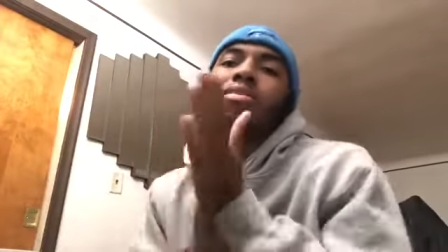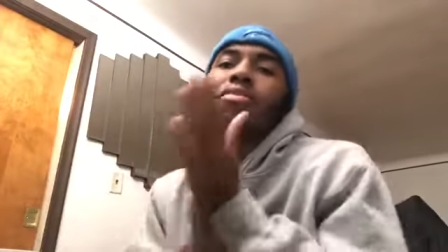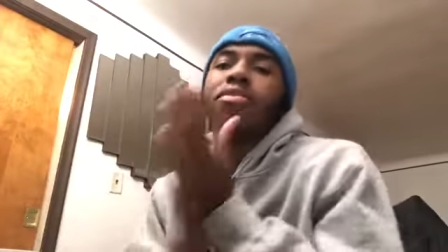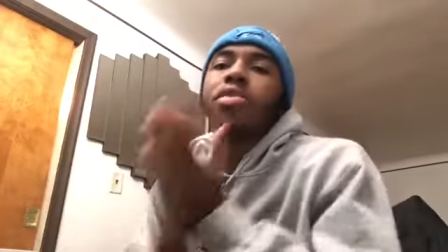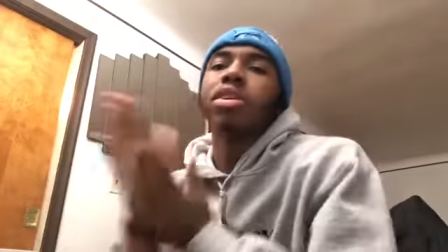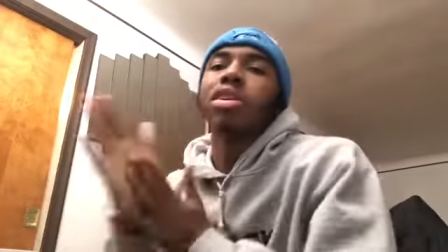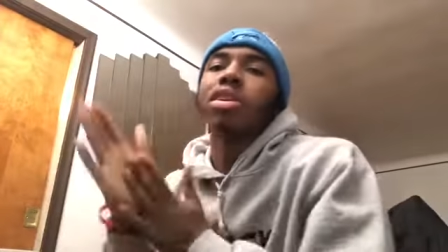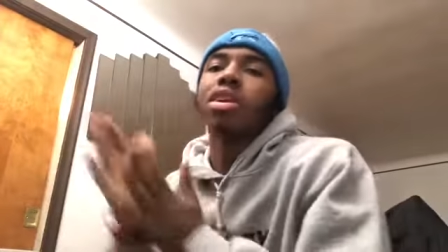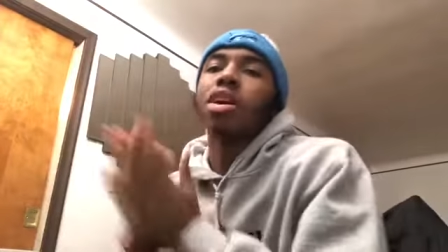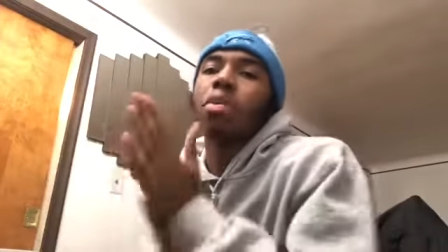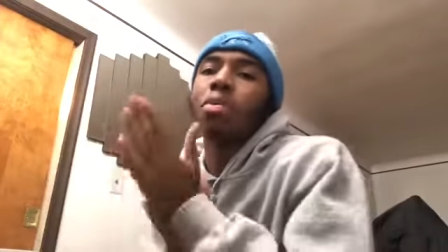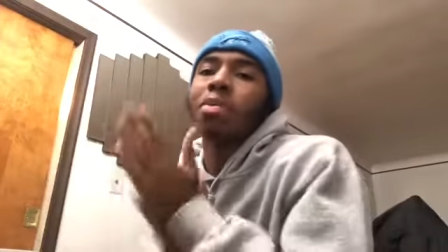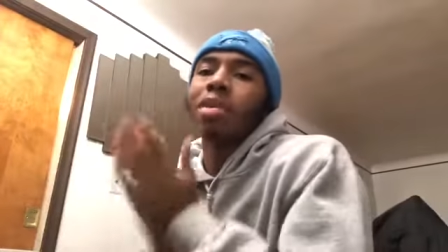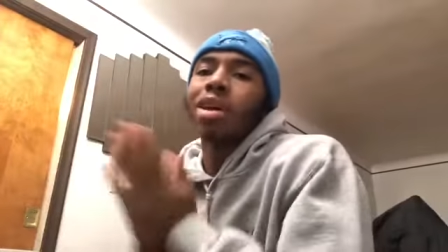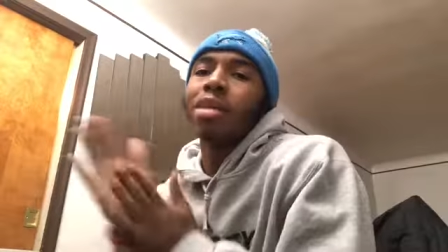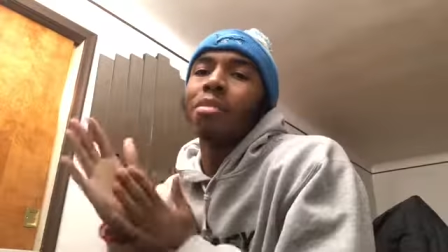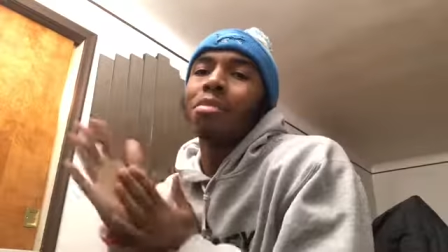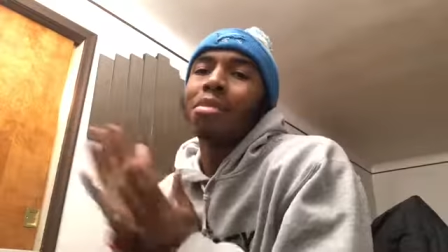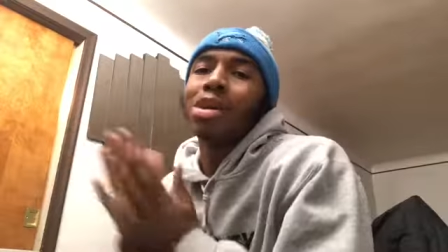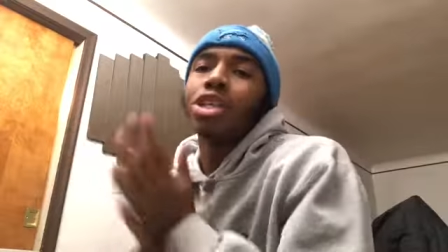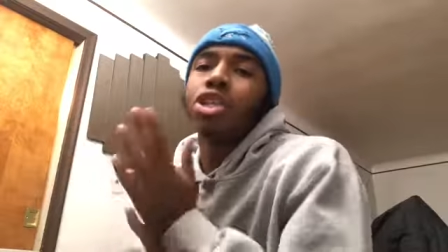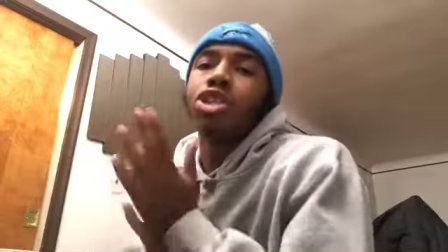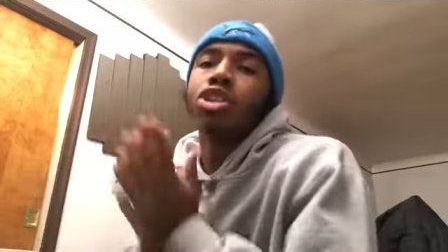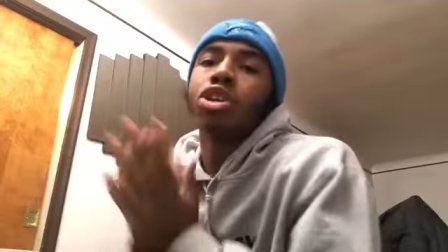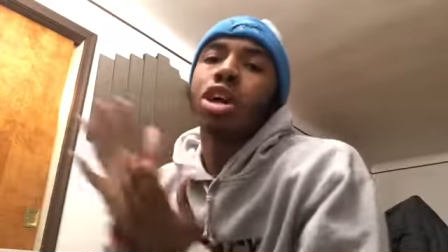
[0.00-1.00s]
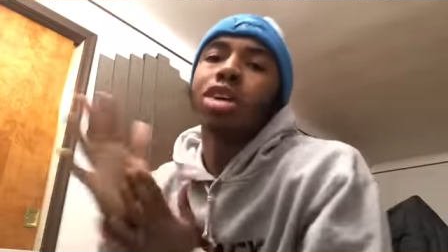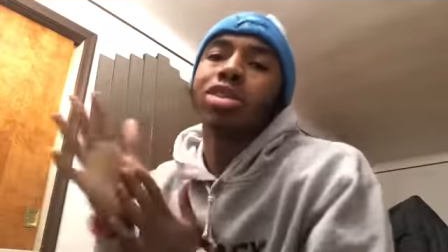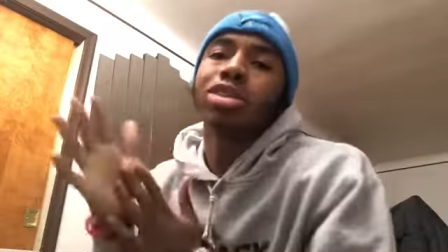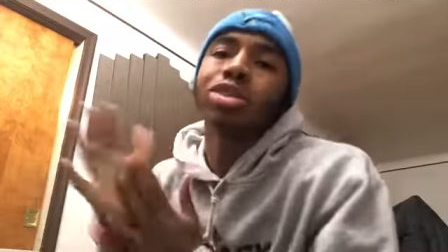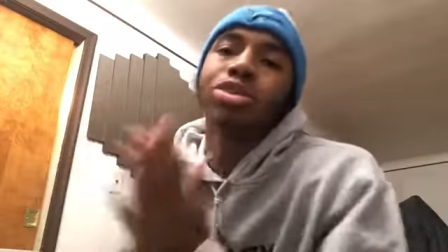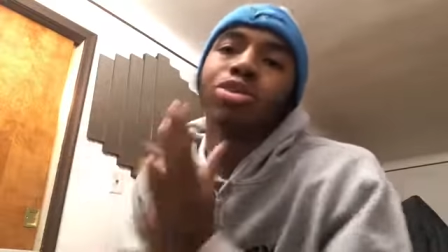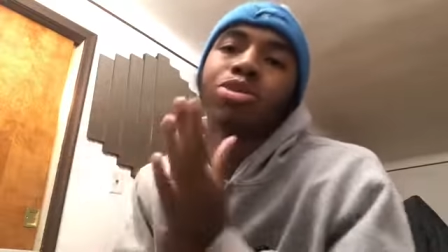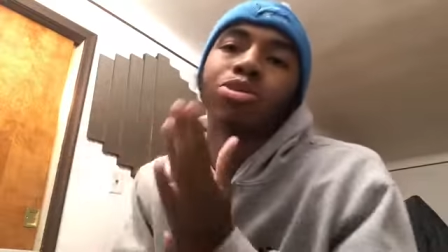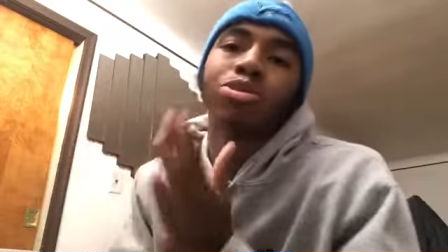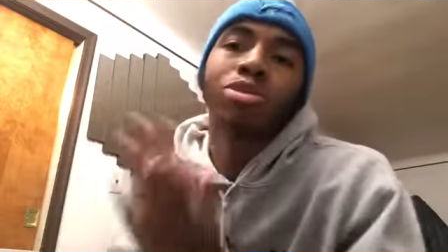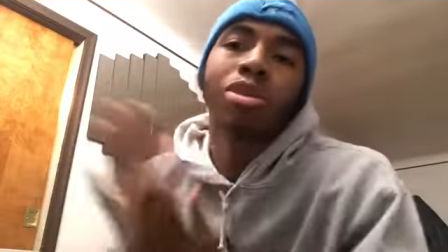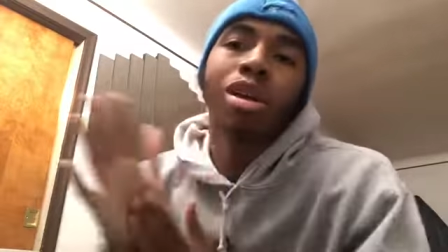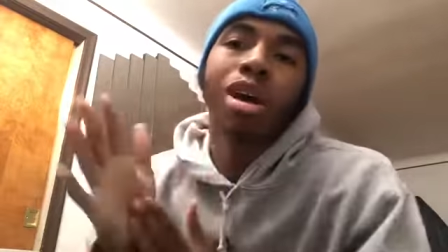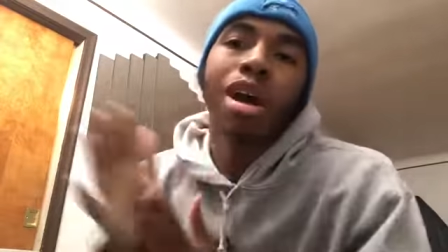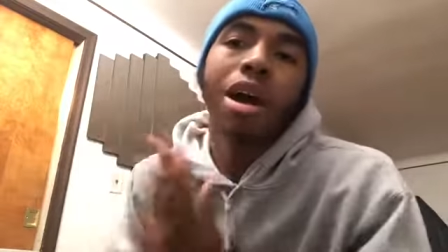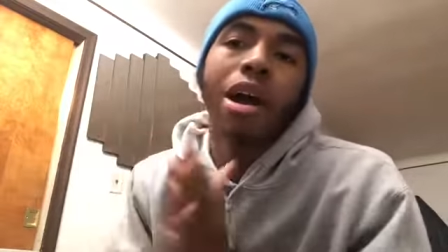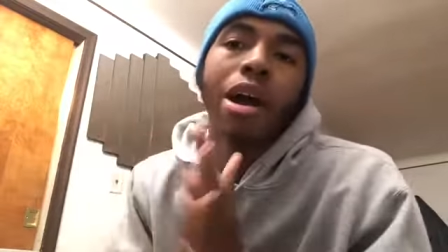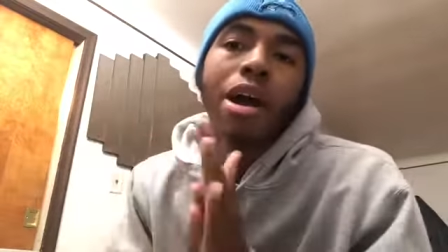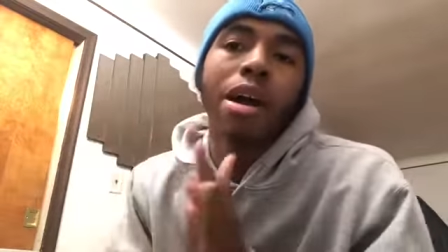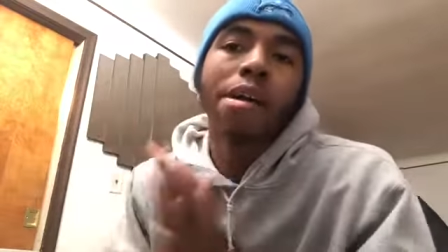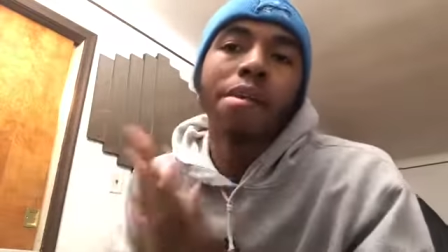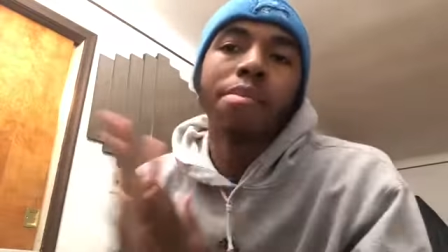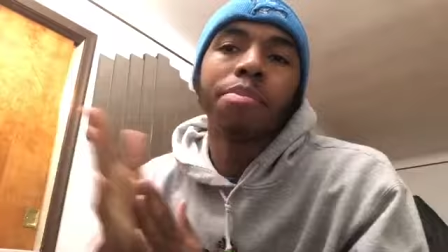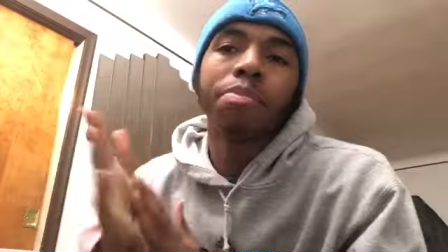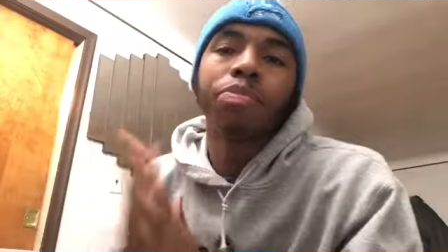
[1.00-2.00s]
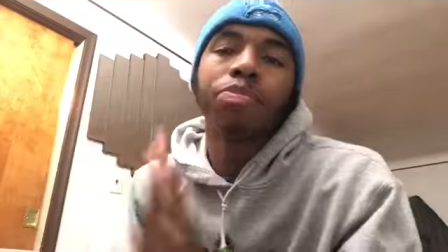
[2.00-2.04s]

video, man. Make sure y'all subscribe,